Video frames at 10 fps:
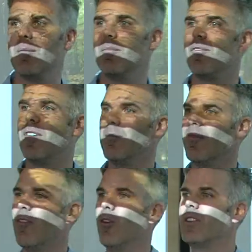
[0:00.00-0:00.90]

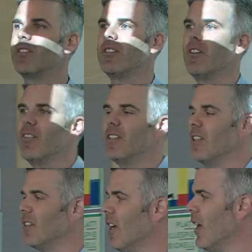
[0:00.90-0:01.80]
from forest
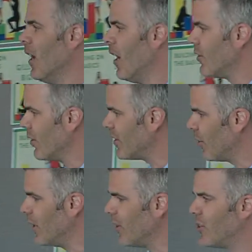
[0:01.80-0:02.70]
services. So
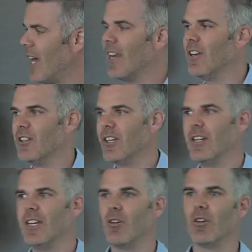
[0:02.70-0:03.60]
it's a real challenge
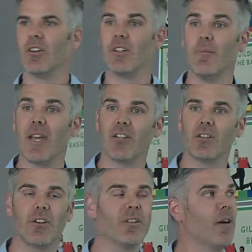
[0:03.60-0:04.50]
in order to make
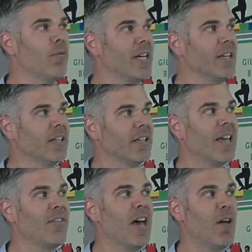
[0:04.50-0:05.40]
sure that we can
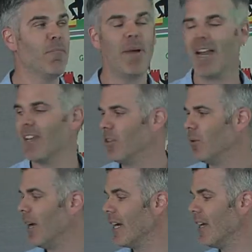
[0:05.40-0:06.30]
get that
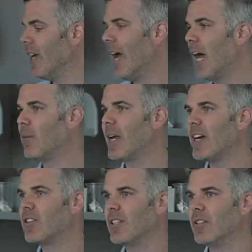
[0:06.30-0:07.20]
balance right. How do we
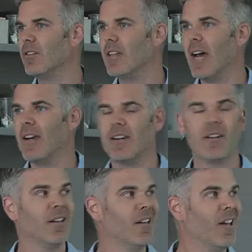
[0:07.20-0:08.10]
actually do that?
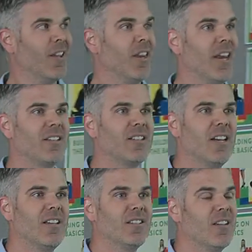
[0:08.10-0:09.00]
The nice
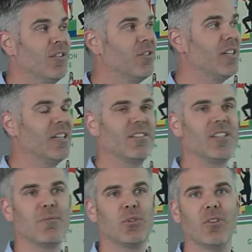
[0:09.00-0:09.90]
thing is New Zealand
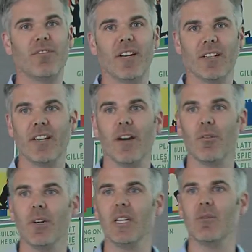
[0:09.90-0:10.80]
seems to have figured it
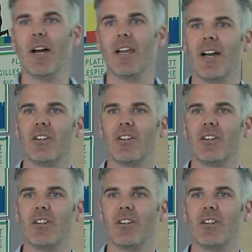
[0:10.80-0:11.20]
out really well,